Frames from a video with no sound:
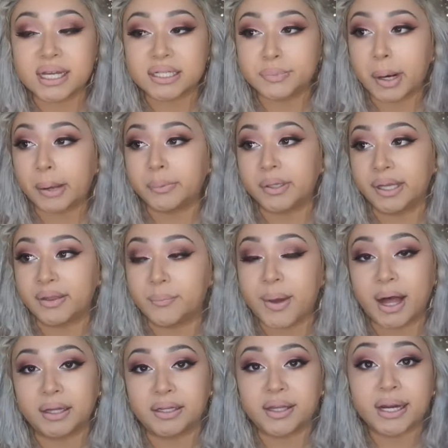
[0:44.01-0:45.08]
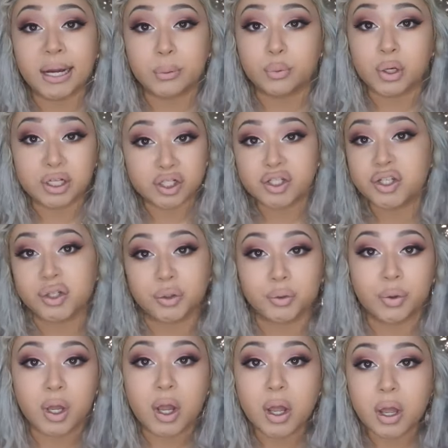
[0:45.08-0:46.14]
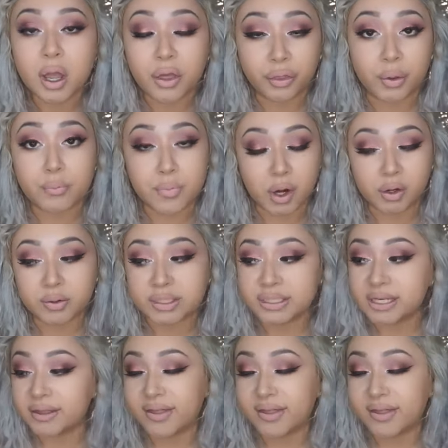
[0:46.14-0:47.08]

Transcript: It's probably the palette that I reach to the most.